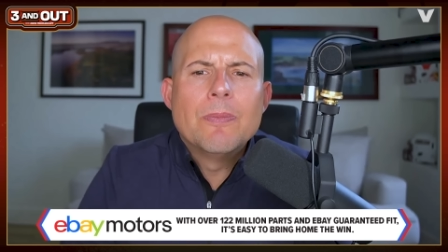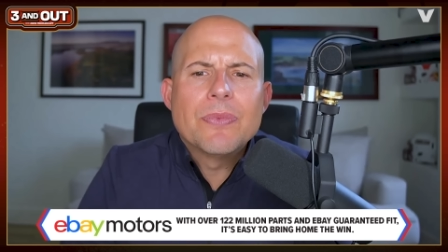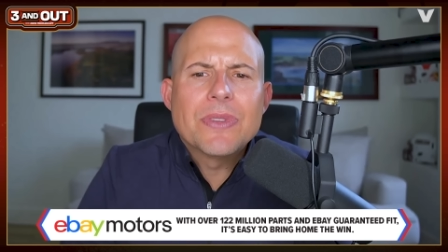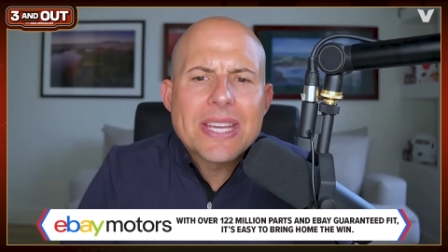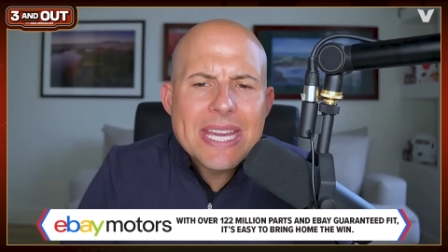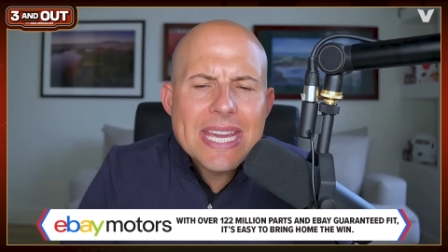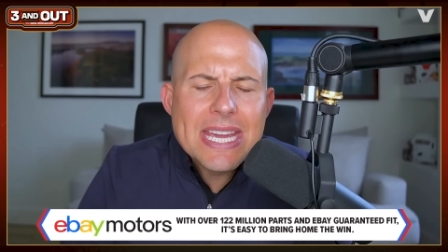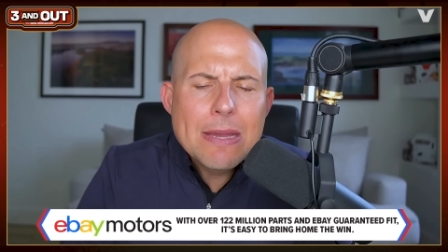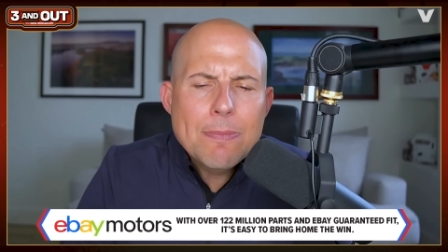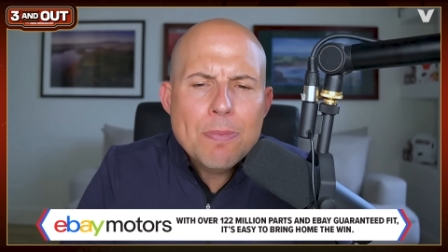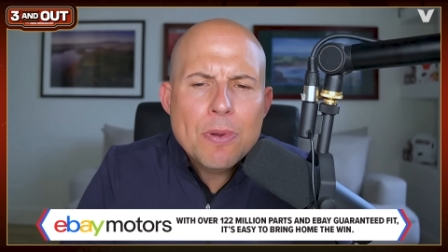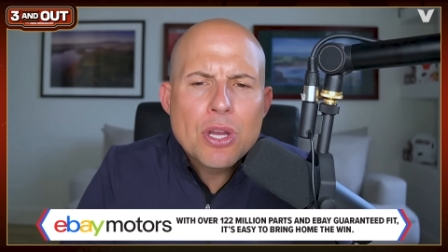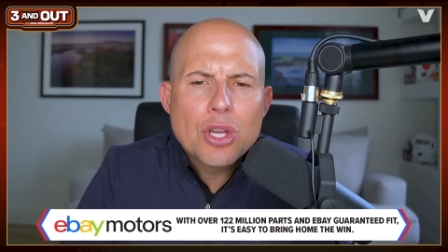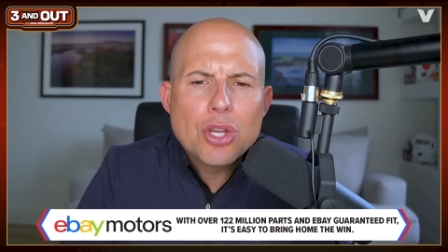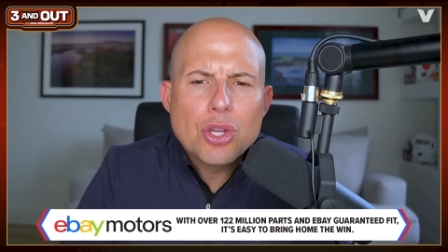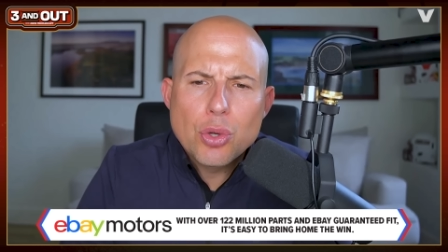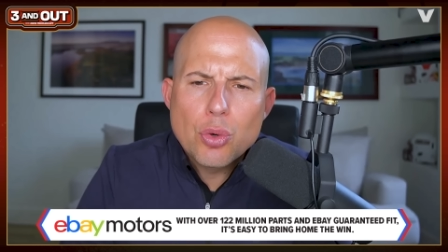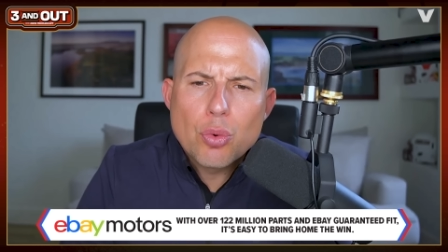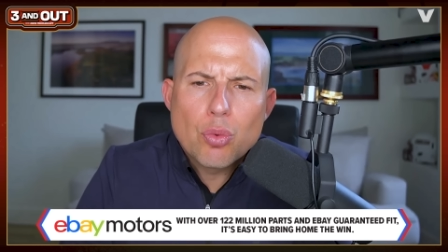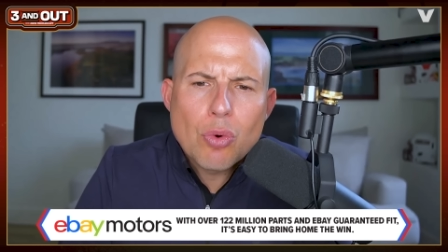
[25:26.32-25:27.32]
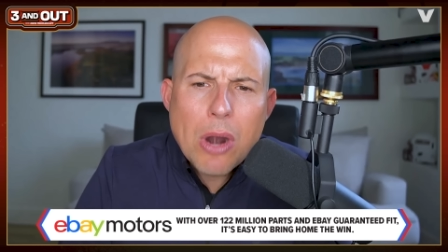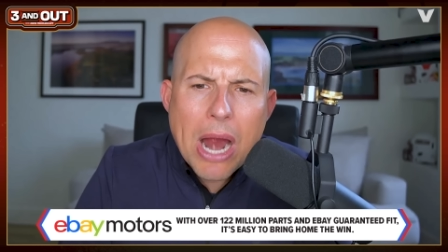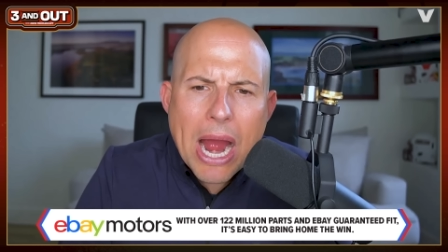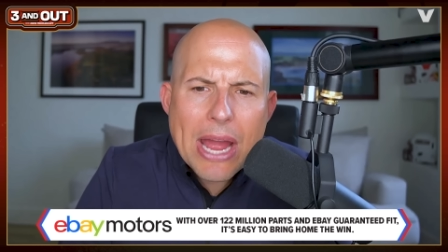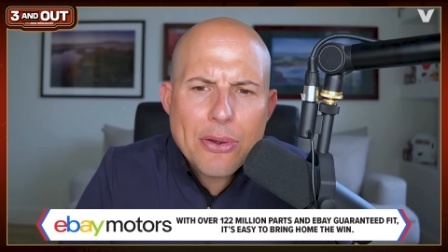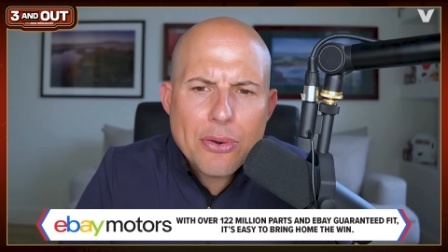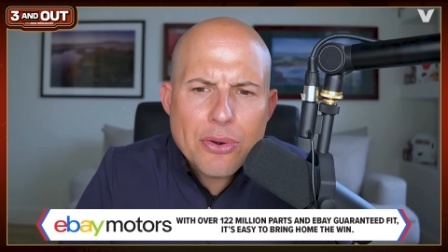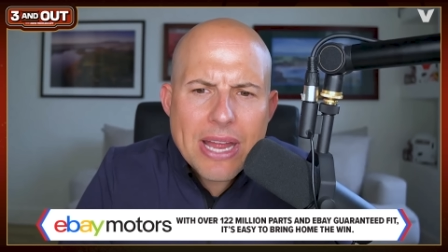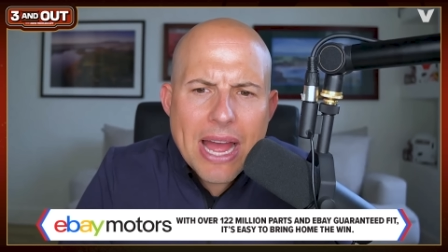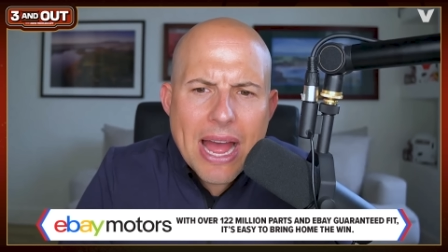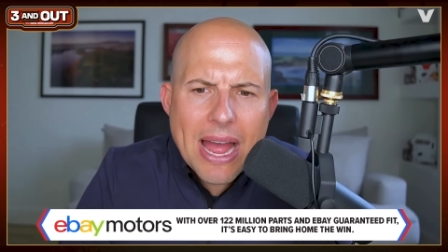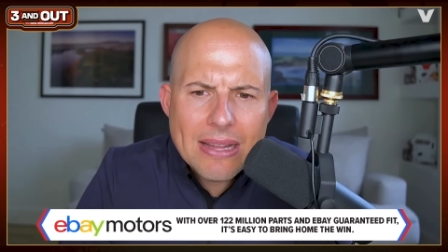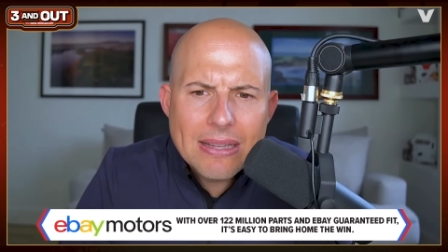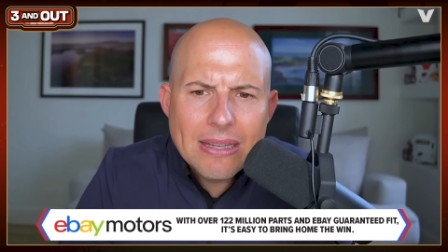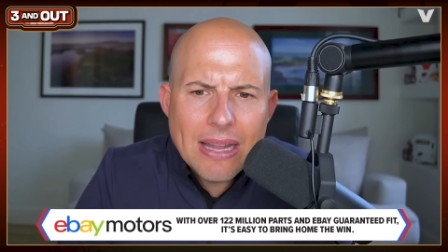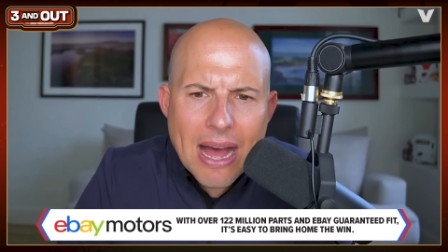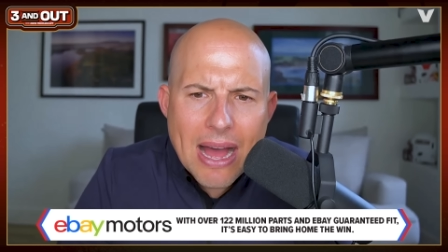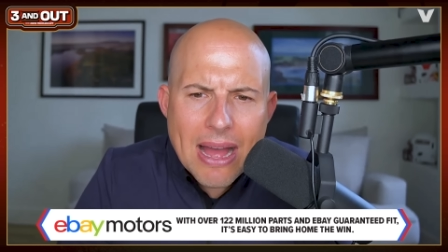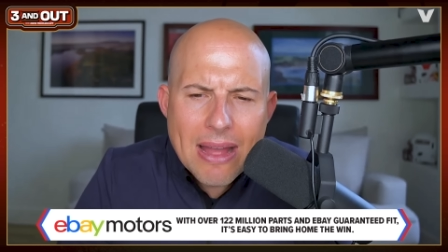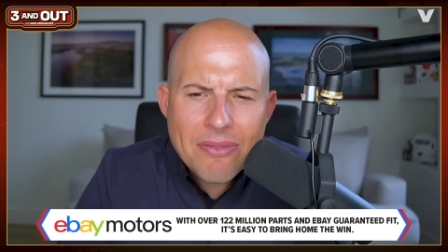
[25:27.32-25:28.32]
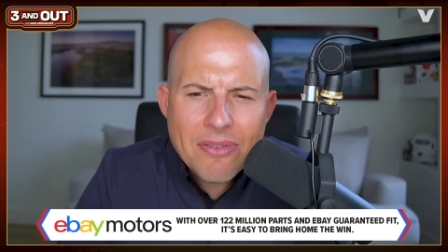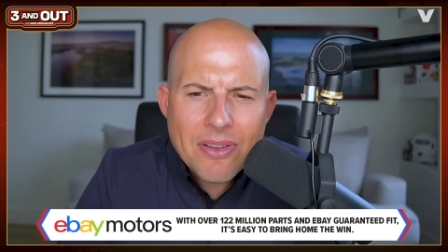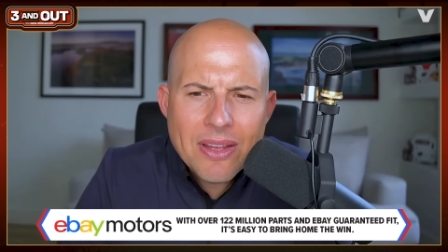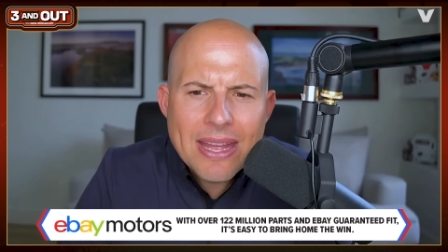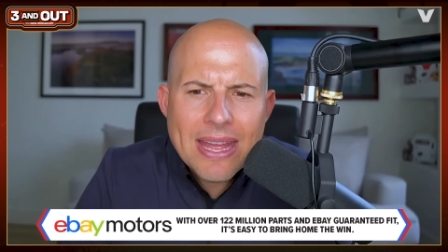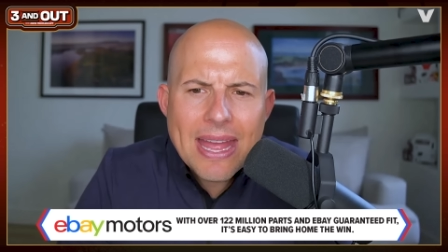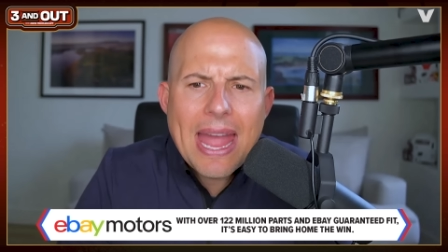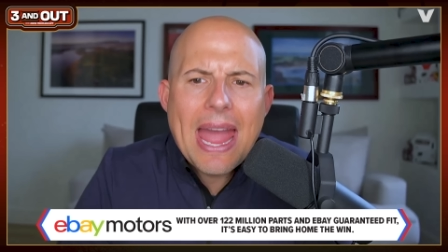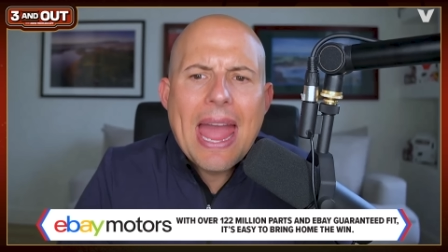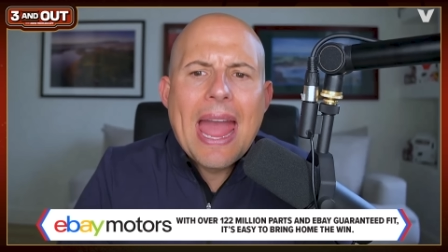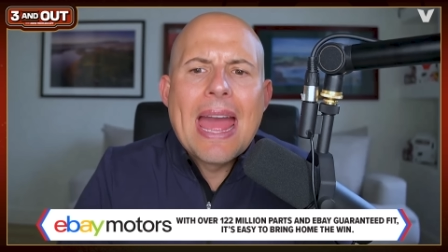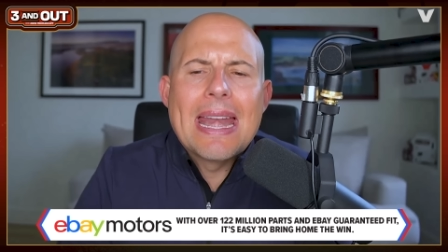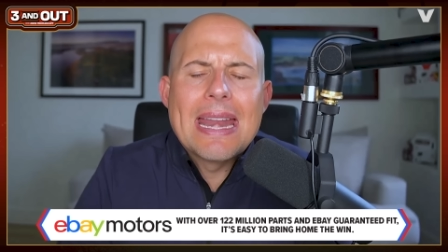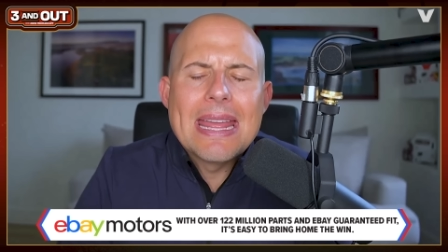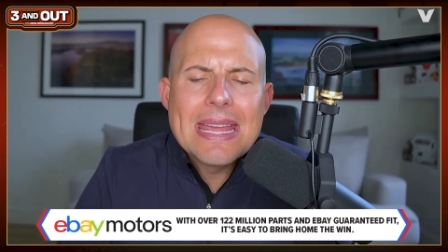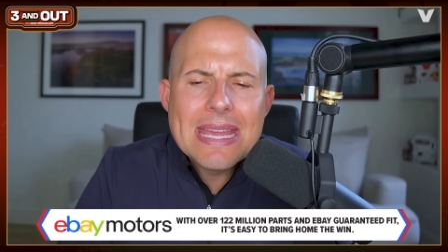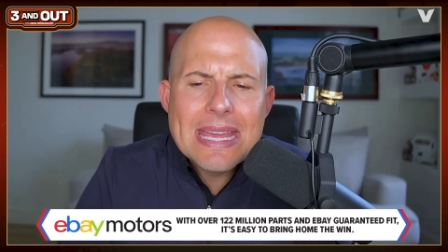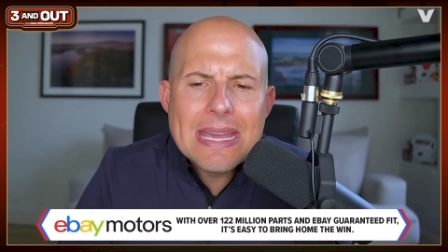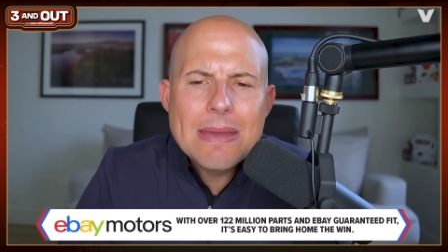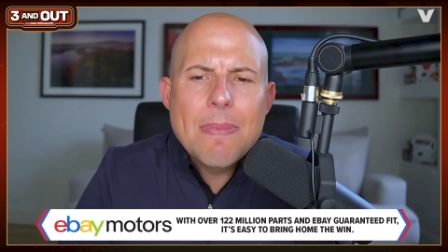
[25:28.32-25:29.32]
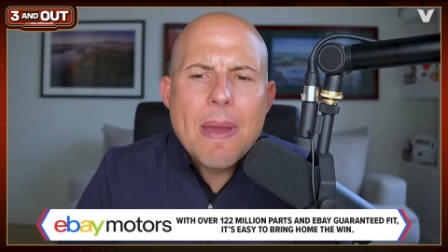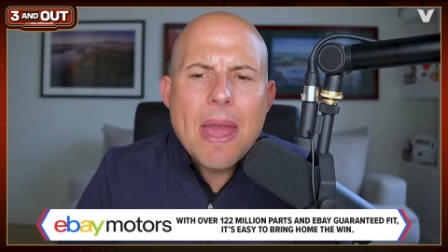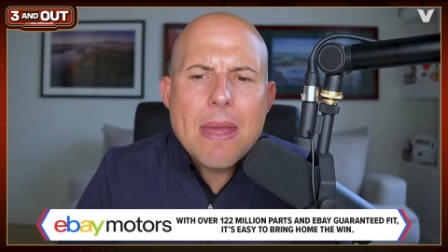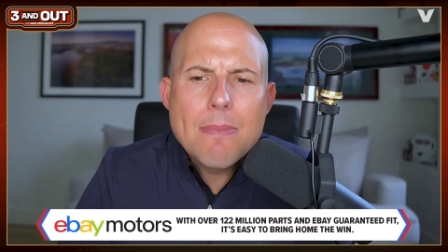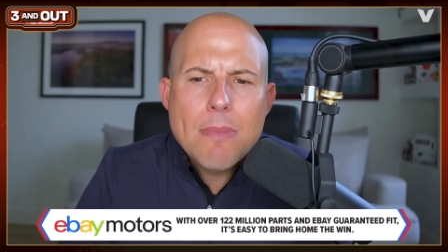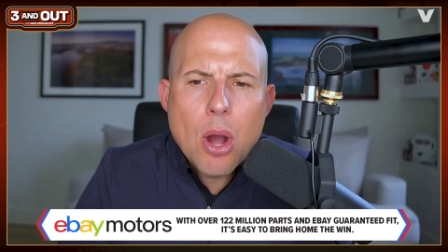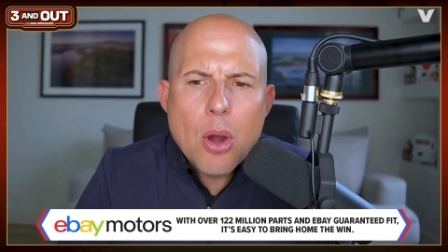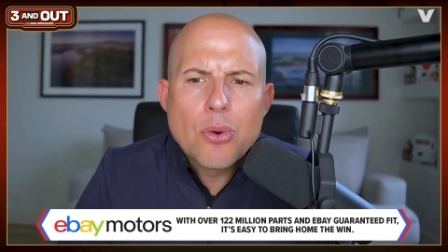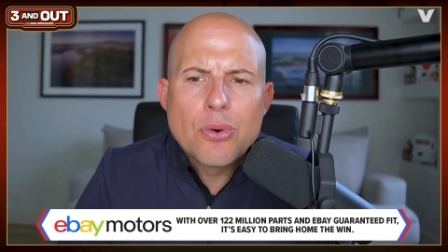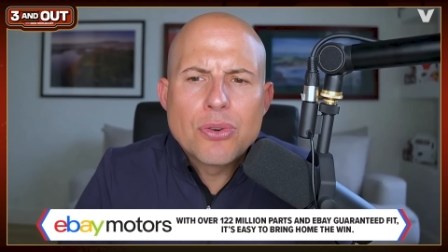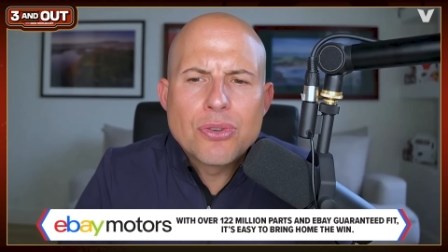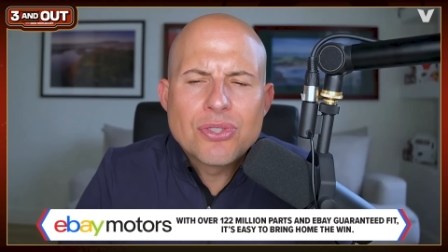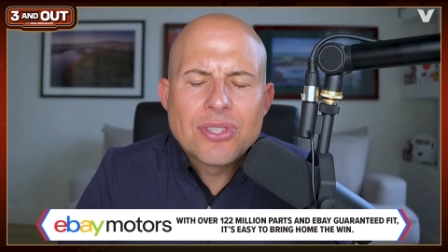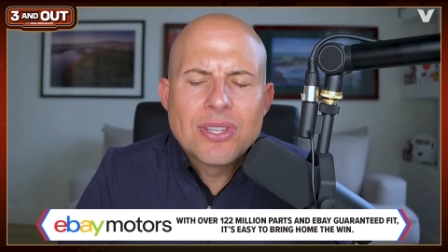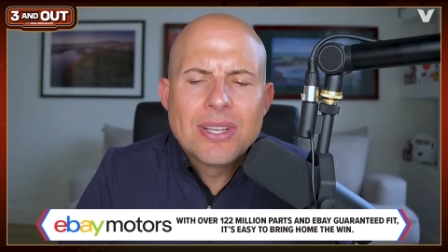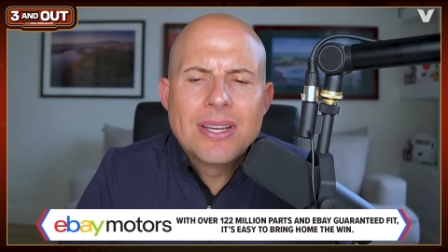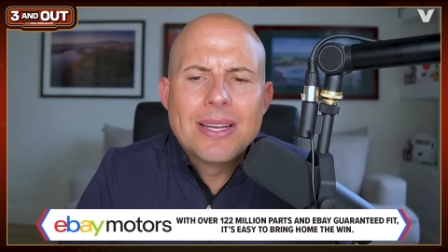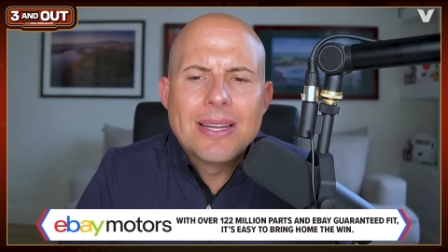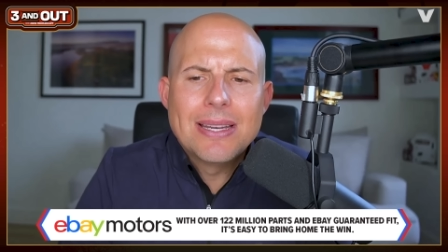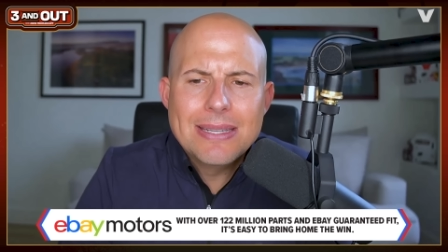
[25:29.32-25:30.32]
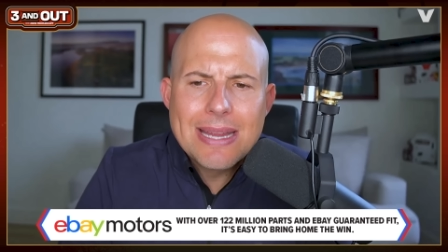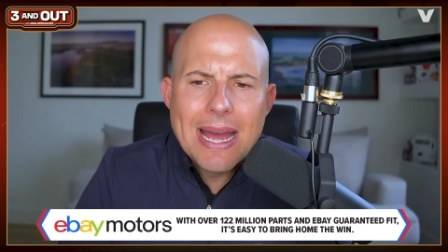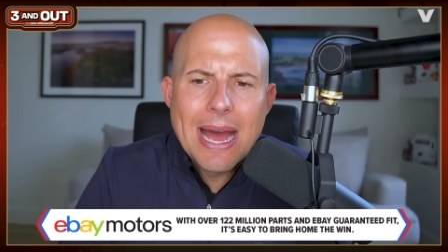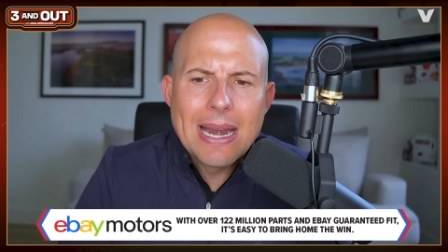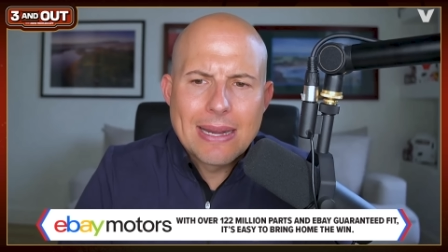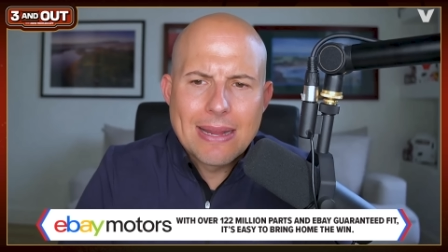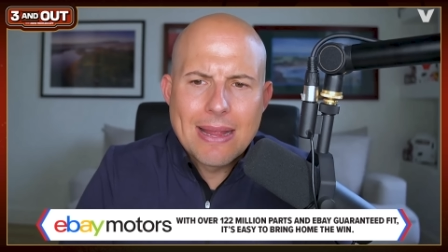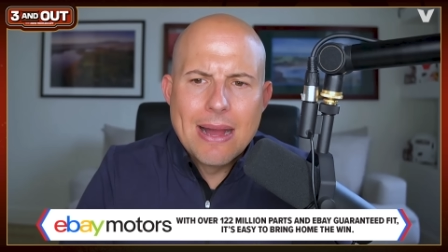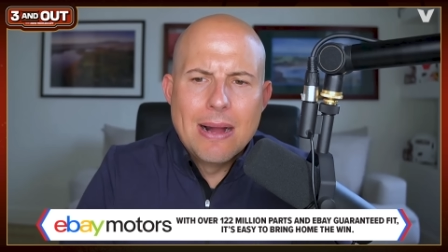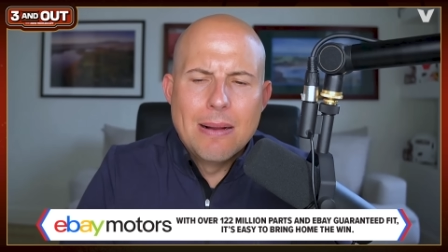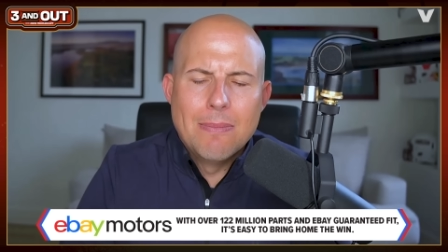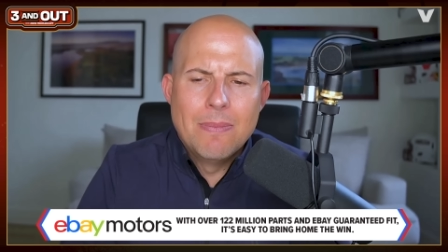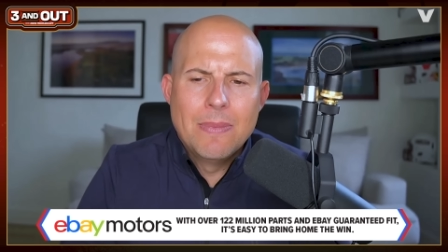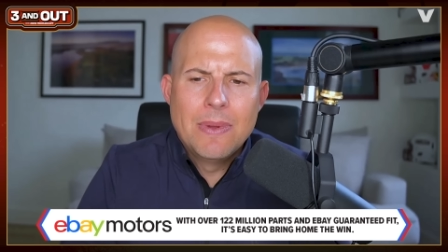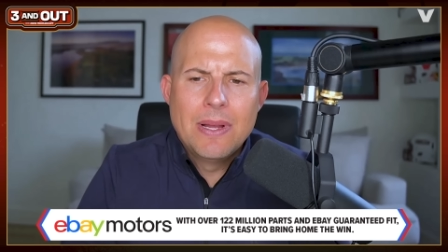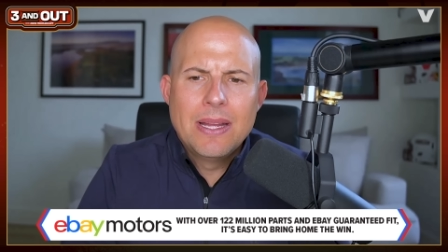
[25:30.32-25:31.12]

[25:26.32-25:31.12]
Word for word: Keep your ride or die alive at ebaymotors.com.